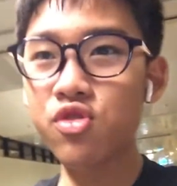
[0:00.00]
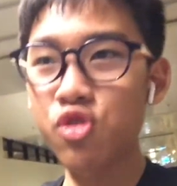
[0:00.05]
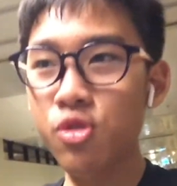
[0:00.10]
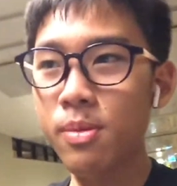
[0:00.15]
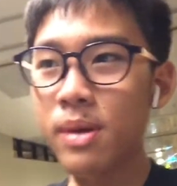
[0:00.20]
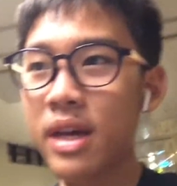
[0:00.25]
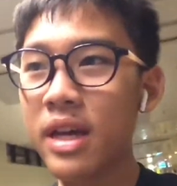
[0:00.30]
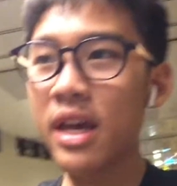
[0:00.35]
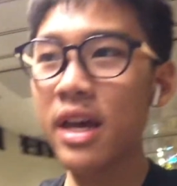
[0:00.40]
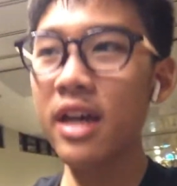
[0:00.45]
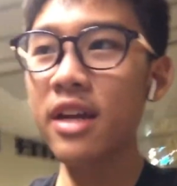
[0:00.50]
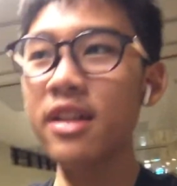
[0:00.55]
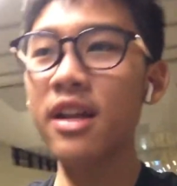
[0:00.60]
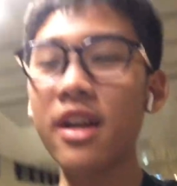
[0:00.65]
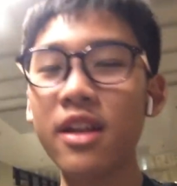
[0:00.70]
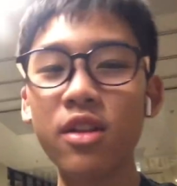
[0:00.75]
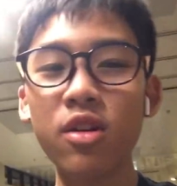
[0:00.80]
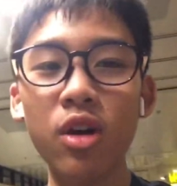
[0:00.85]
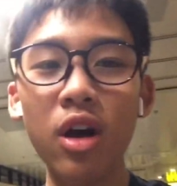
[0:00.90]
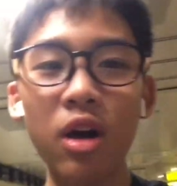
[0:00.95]
swimming and
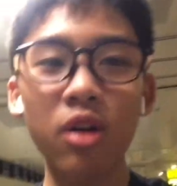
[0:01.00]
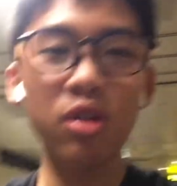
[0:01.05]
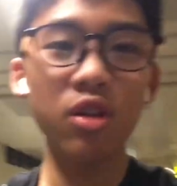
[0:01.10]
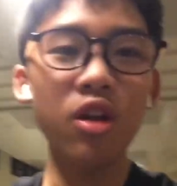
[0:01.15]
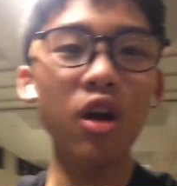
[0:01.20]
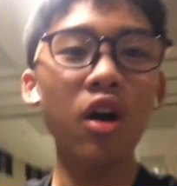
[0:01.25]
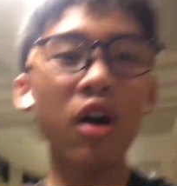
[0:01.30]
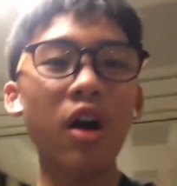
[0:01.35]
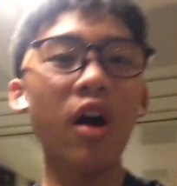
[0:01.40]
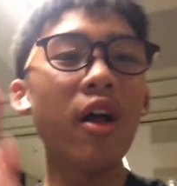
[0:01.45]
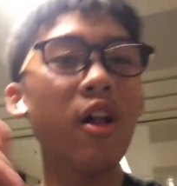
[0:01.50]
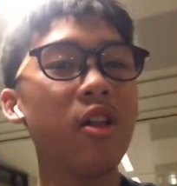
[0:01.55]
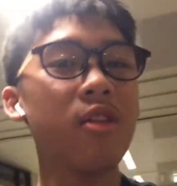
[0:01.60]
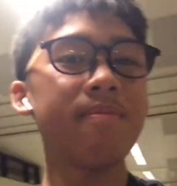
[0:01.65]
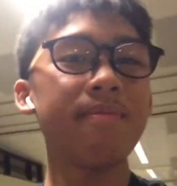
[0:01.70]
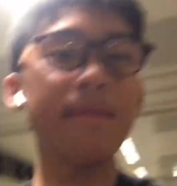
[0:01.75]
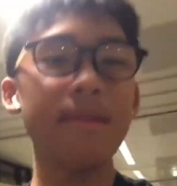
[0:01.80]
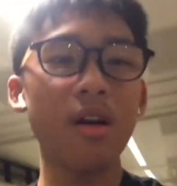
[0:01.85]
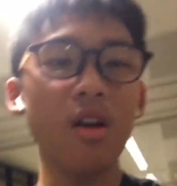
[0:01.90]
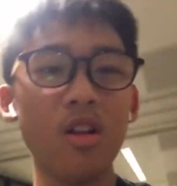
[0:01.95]
I know how long
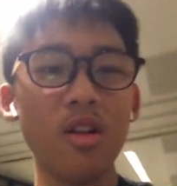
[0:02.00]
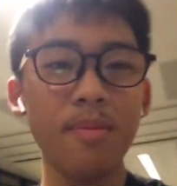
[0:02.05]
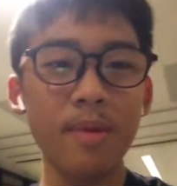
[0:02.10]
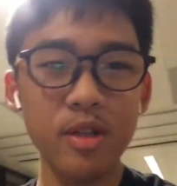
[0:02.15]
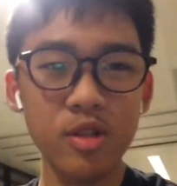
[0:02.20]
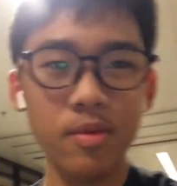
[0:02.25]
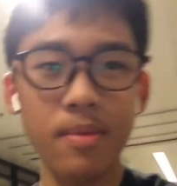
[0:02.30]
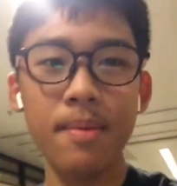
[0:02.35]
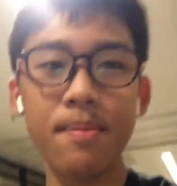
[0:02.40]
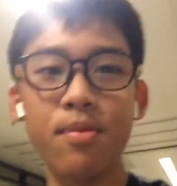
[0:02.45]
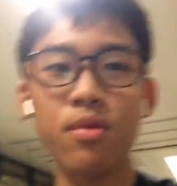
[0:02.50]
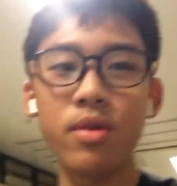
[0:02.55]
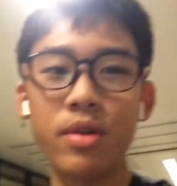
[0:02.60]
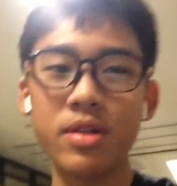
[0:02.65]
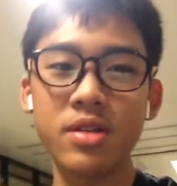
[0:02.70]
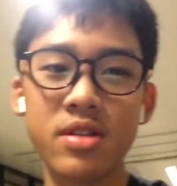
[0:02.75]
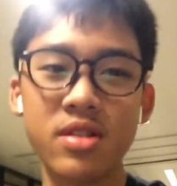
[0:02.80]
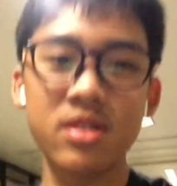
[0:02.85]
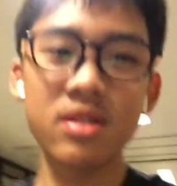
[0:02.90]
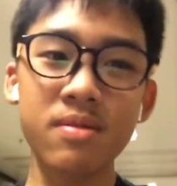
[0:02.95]
Olympic swimming pool
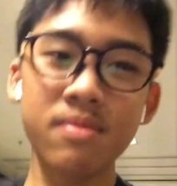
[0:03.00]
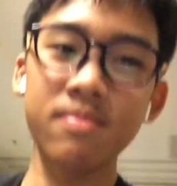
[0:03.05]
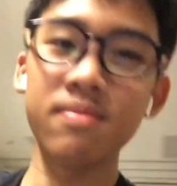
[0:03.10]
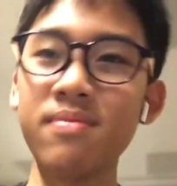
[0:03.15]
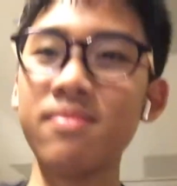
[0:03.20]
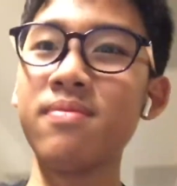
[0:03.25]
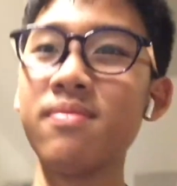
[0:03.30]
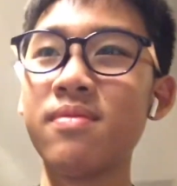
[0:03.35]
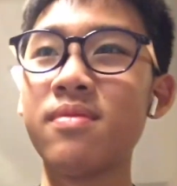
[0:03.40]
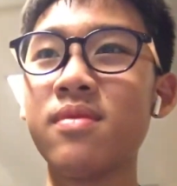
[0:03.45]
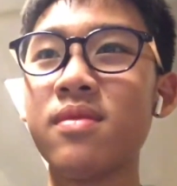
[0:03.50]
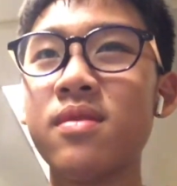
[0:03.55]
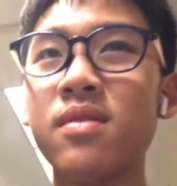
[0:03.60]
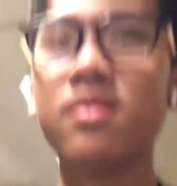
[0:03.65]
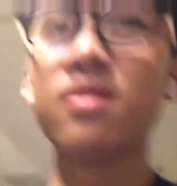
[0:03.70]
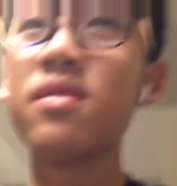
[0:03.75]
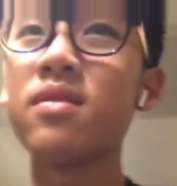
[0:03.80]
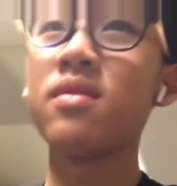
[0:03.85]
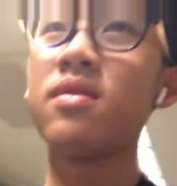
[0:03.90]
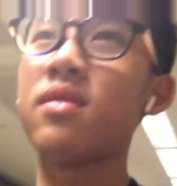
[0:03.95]
is.
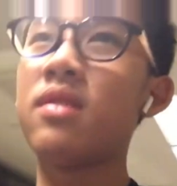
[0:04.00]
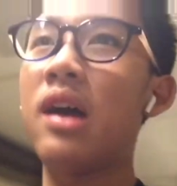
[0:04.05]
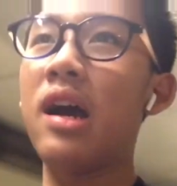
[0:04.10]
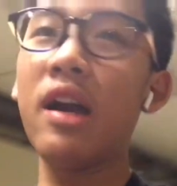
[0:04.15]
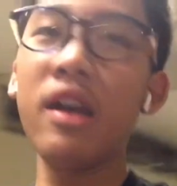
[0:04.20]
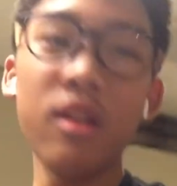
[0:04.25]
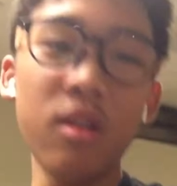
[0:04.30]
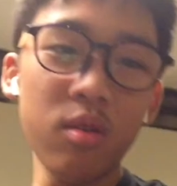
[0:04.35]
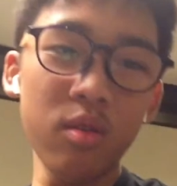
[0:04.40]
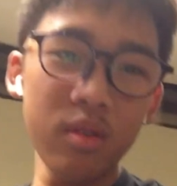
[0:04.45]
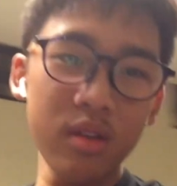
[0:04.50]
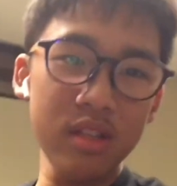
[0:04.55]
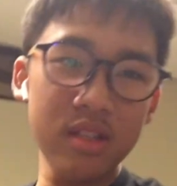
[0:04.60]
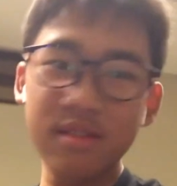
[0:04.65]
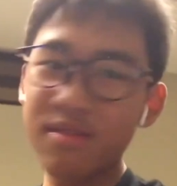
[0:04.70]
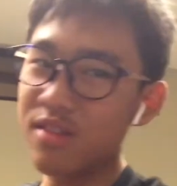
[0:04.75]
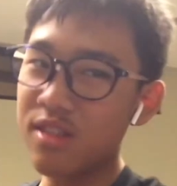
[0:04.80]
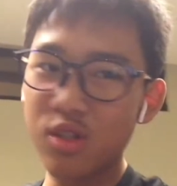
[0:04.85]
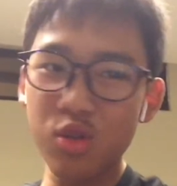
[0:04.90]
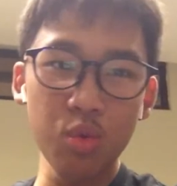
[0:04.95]
I know, it's
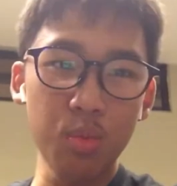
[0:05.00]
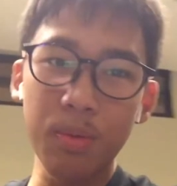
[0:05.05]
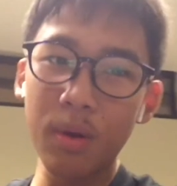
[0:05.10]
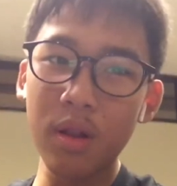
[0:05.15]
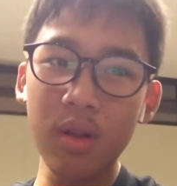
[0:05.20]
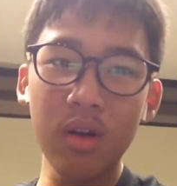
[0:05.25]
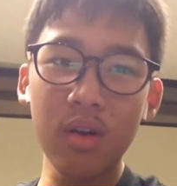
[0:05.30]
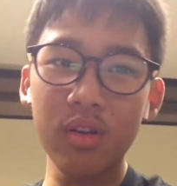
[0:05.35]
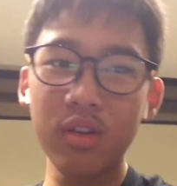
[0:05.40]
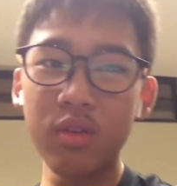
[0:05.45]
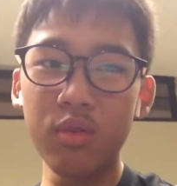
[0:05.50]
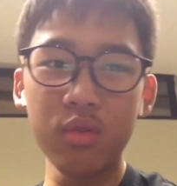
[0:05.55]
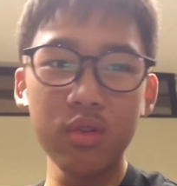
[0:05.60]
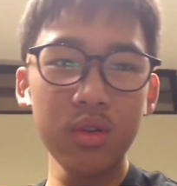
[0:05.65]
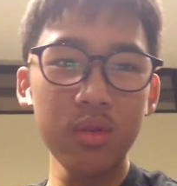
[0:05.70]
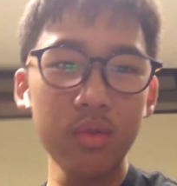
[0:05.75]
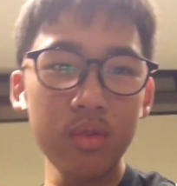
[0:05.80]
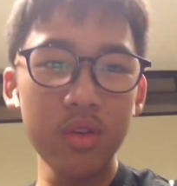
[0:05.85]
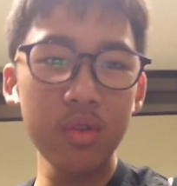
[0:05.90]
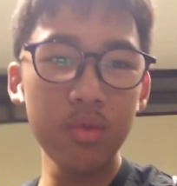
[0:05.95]
super long, you
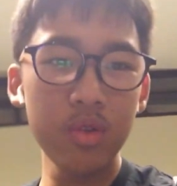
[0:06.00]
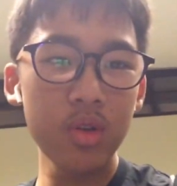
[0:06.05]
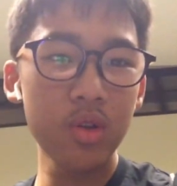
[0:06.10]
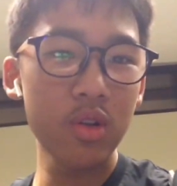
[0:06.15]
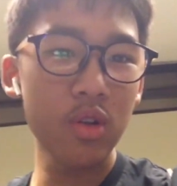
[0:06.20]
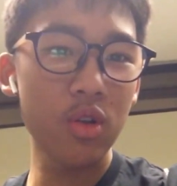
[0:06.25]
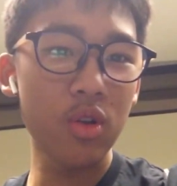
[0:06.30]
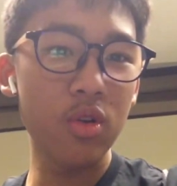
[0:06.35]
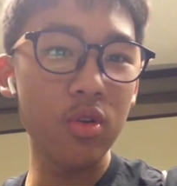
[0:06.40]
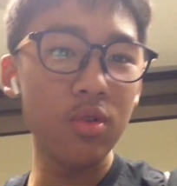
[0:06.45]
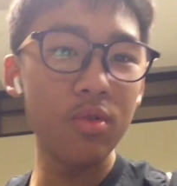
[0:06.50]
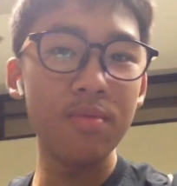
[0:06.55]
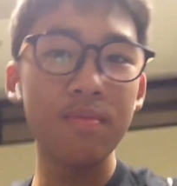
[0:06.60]
don't know.